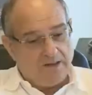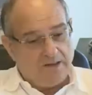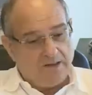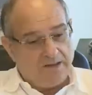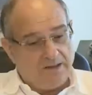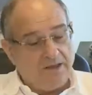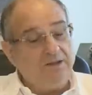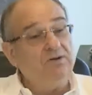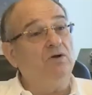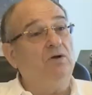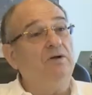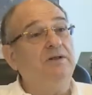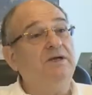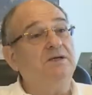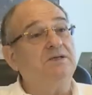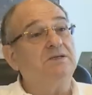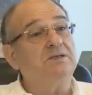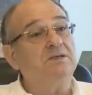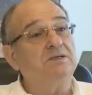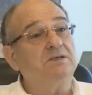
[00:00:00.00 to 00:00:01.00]
And he told
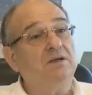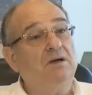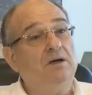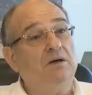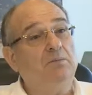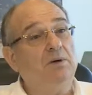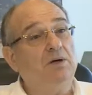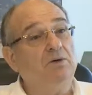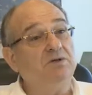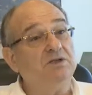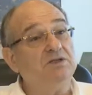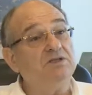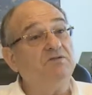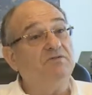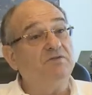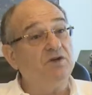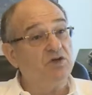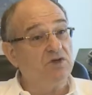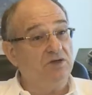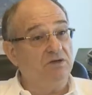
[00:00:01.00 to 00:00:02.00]
us about his
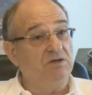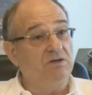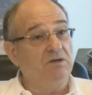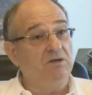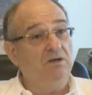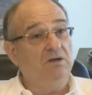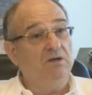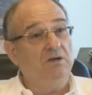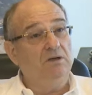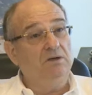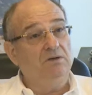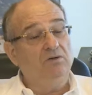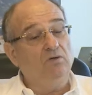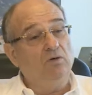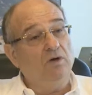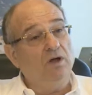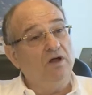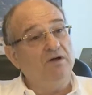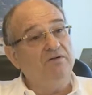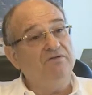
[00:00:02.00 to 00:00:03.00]
vision
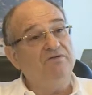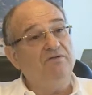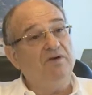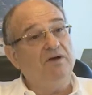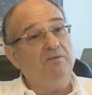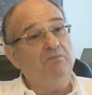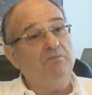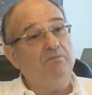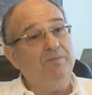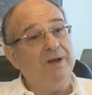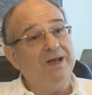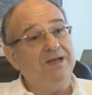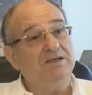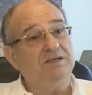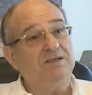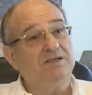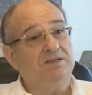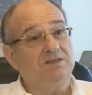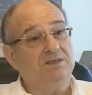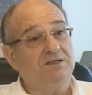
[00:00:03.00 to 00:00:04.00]
to have a
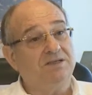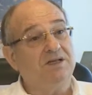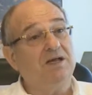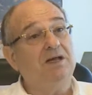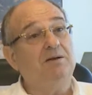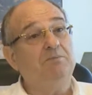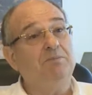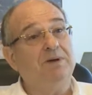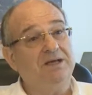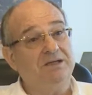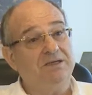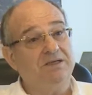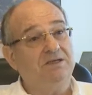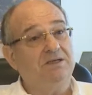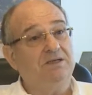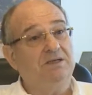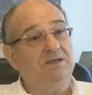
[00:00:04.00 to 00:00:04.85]
base, Israeli base